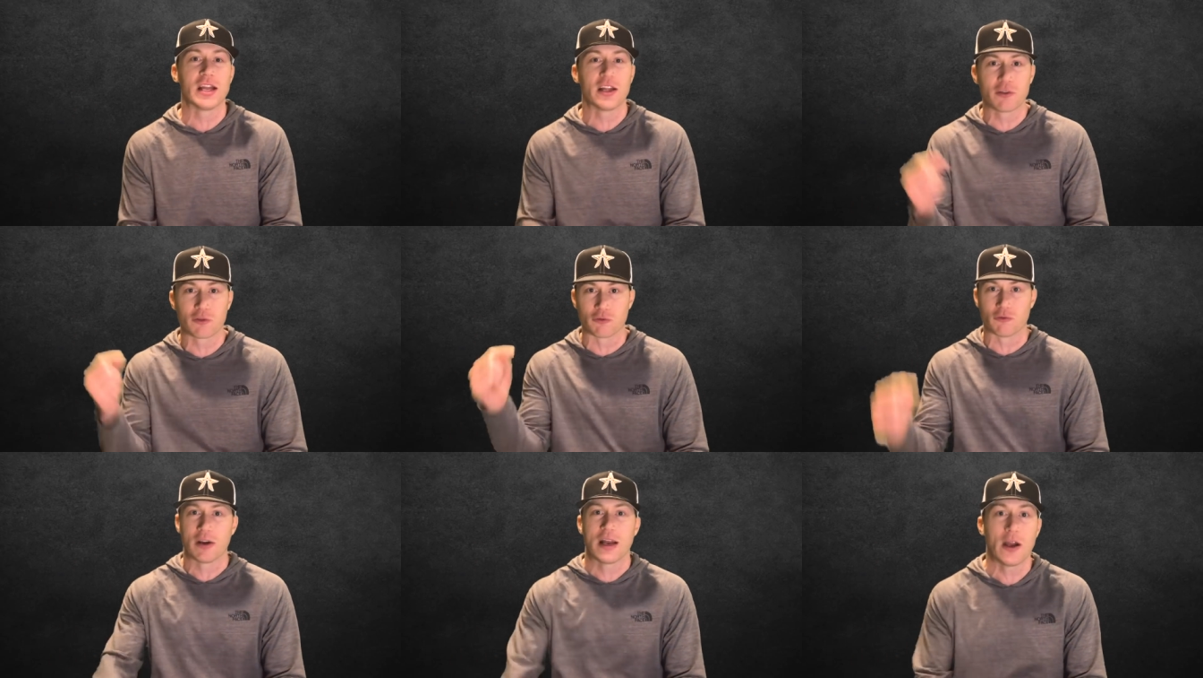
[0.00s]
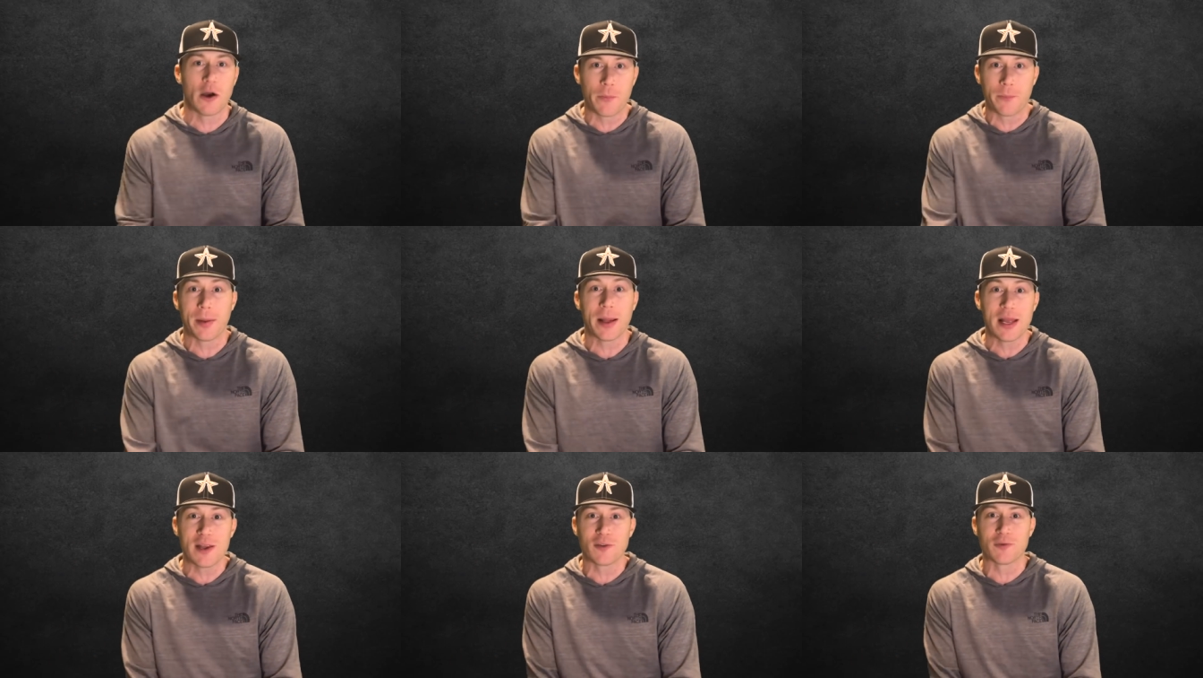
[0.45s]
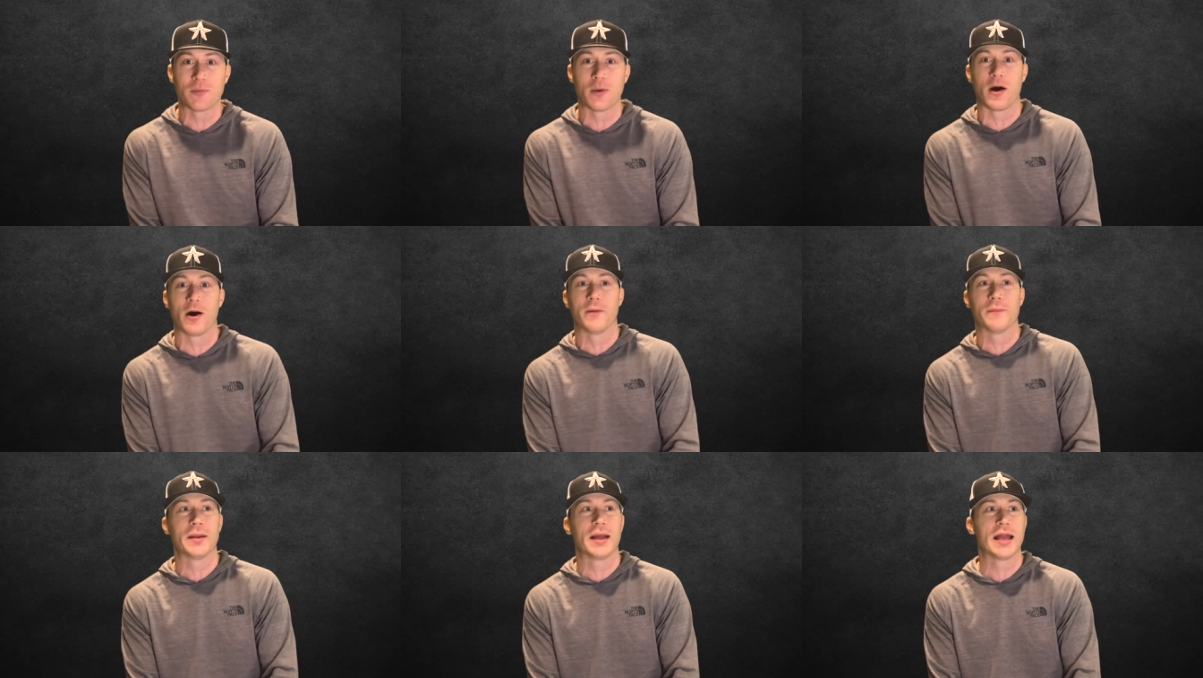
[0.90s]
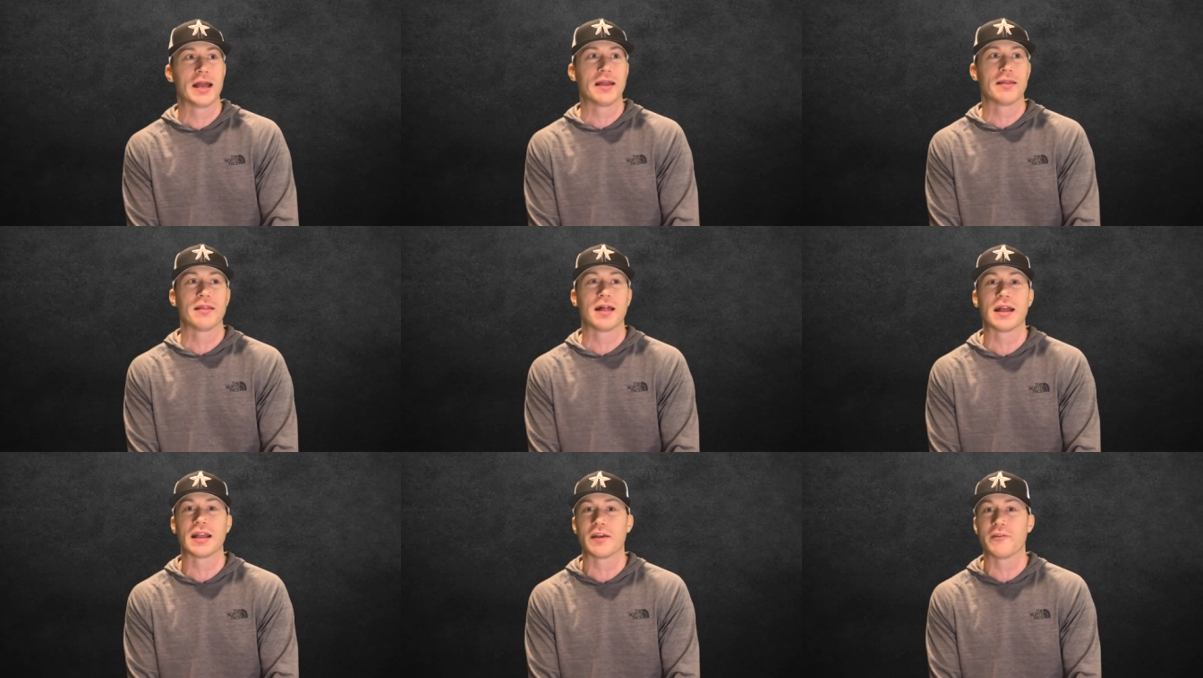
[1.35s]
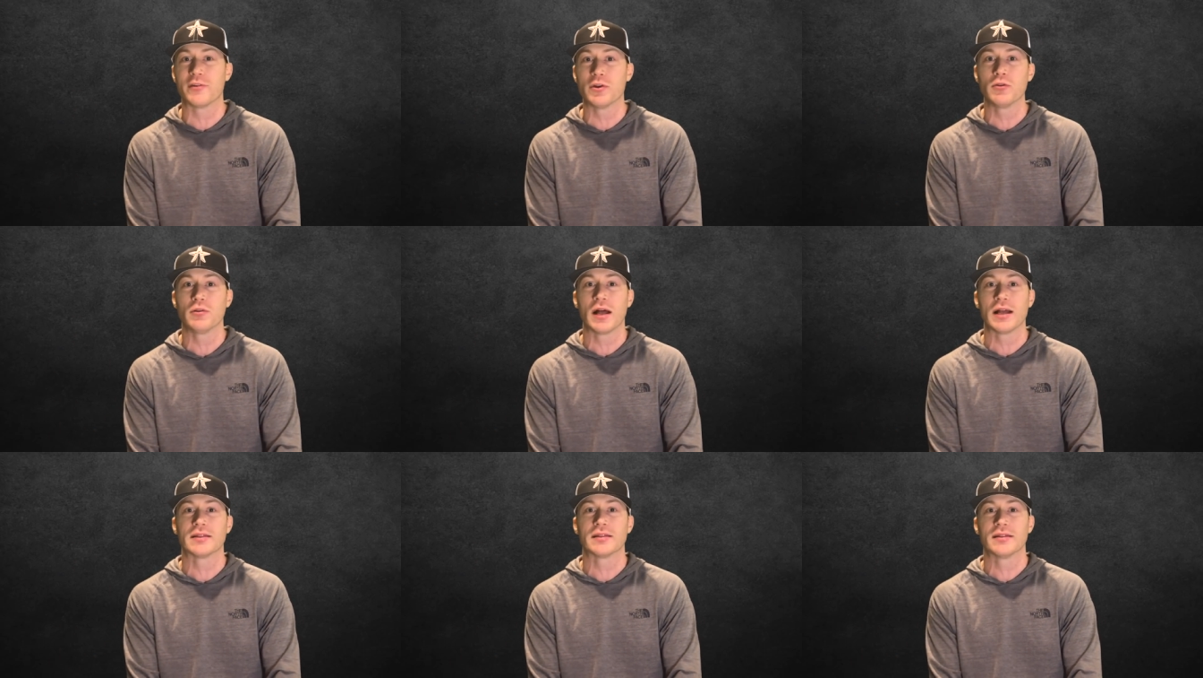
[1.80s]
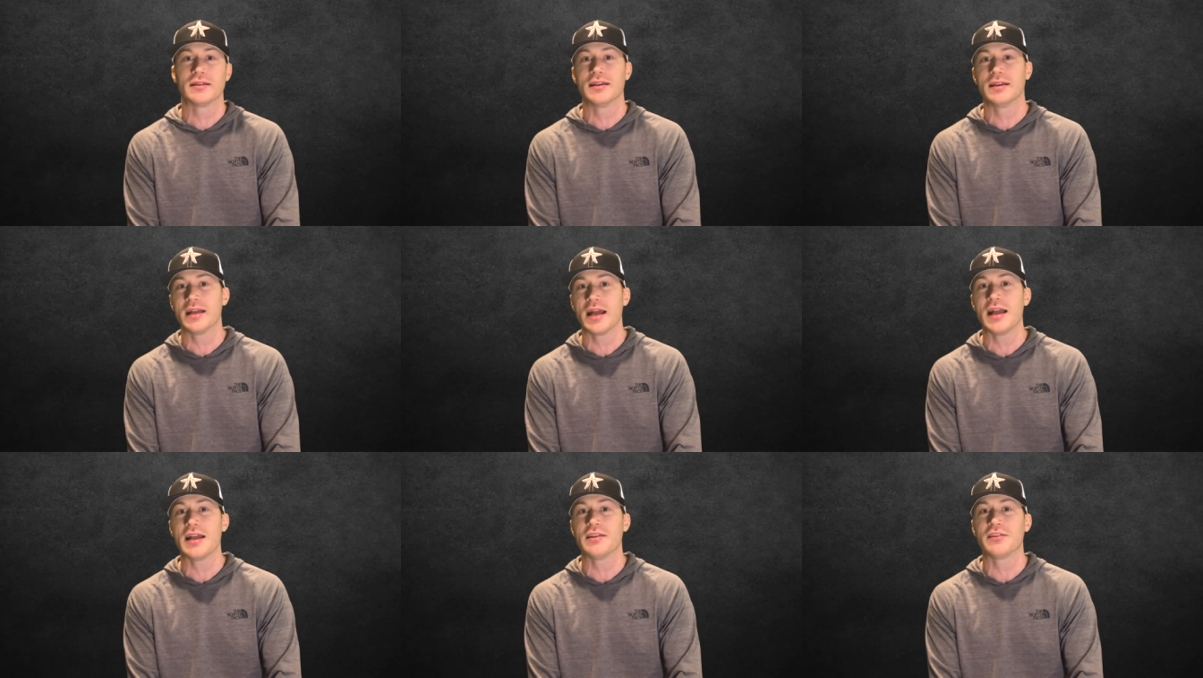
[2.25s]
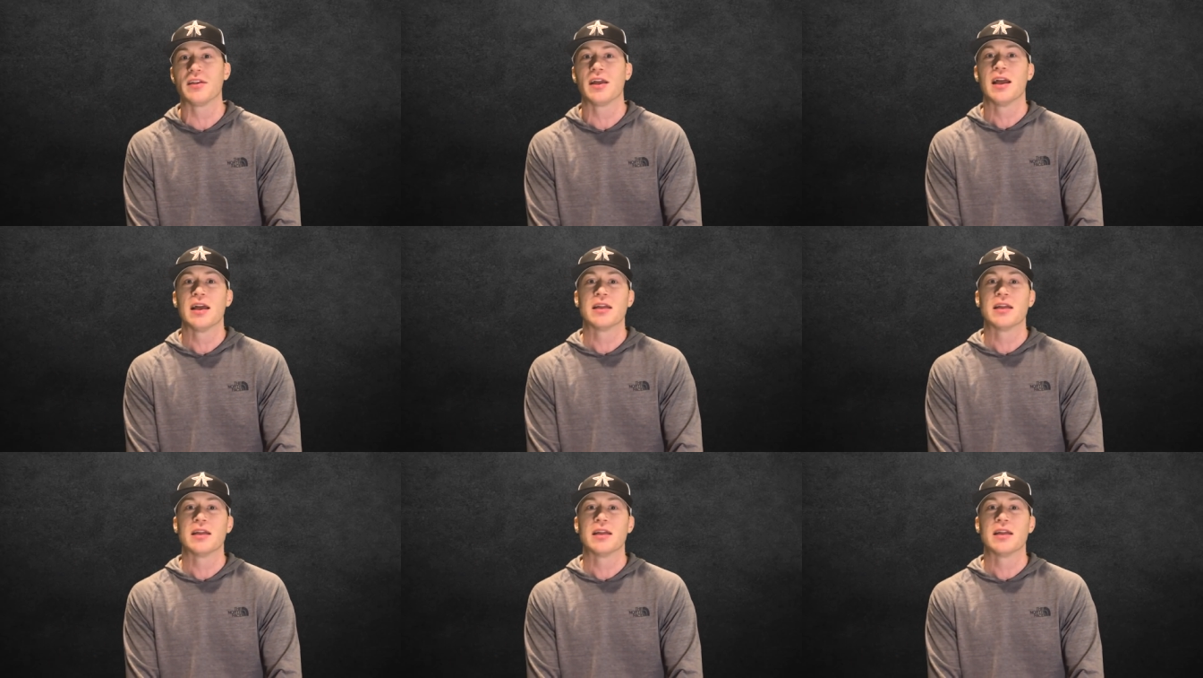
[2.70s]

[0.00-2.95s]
It's real baseball, man. Like, if you like the DH,